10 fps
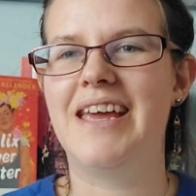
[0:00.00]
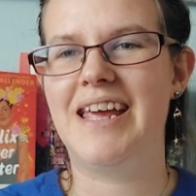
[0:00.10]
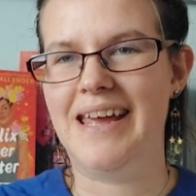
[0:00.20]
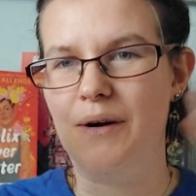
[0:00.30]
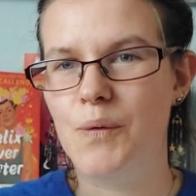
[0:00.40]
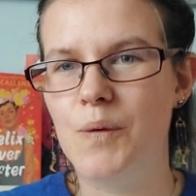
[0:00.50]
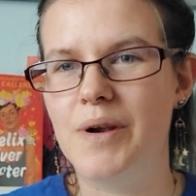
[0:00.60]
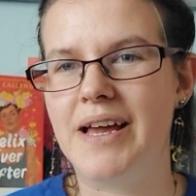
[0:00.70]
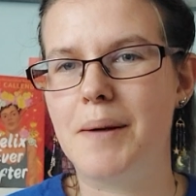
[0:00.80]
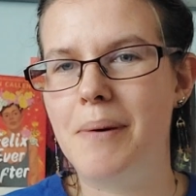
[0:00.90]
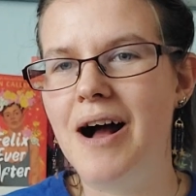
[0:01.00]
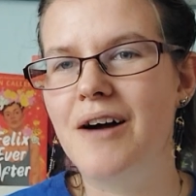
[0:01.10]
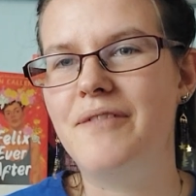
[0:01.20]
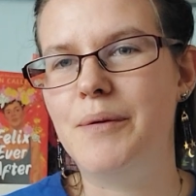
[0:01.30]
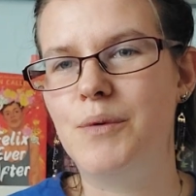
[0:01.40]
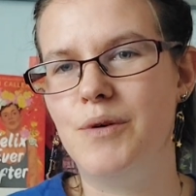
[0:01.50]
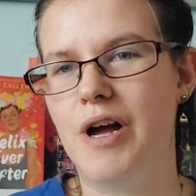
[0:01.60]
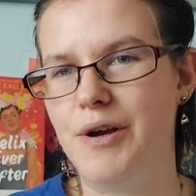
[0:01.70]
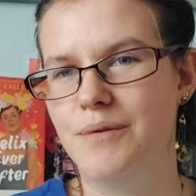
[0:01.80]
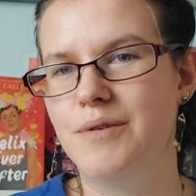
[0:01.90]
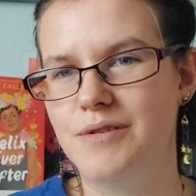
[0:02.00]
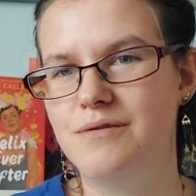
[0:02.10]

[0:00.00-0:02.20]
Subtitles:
It all, like, a part of it will go